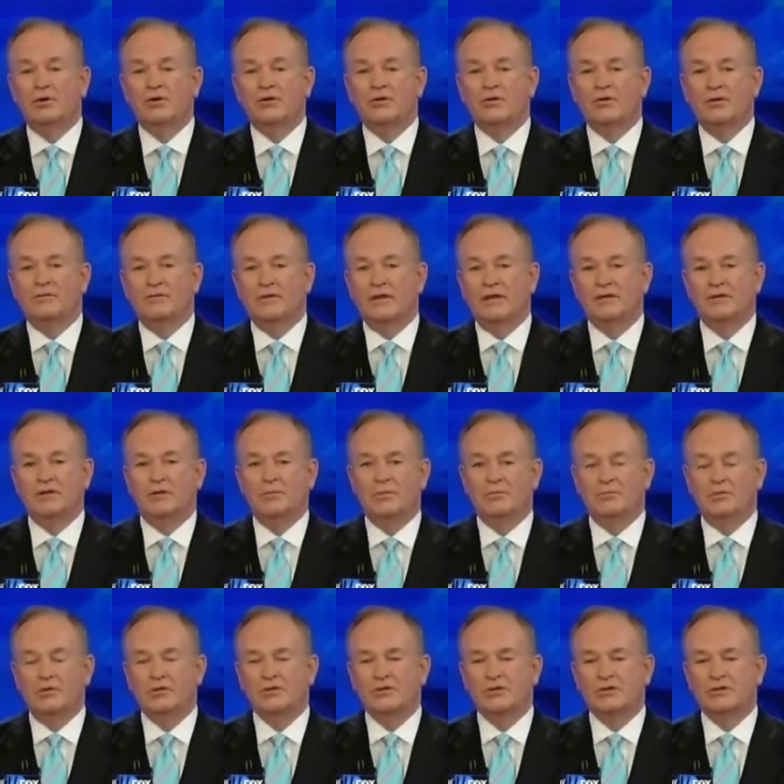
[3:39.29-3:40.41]
murder of late term
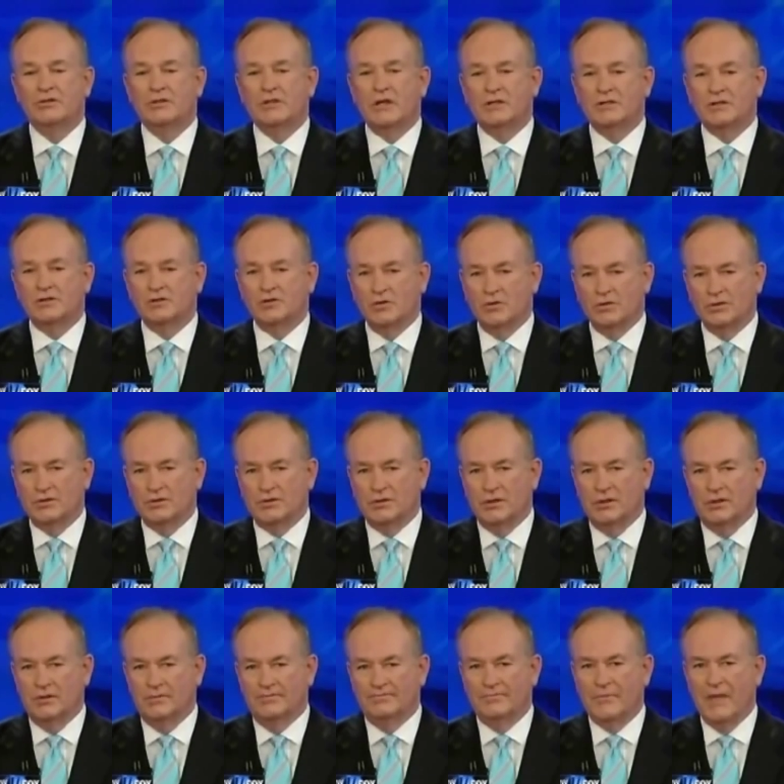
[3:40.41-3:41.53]
abortionist Dr. George
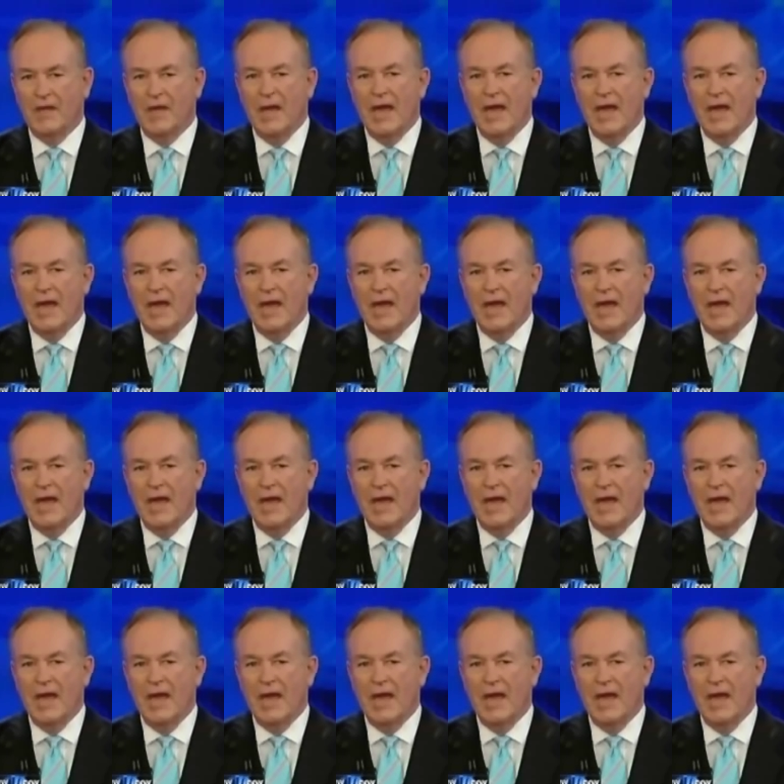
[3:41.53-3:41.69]
Tiller.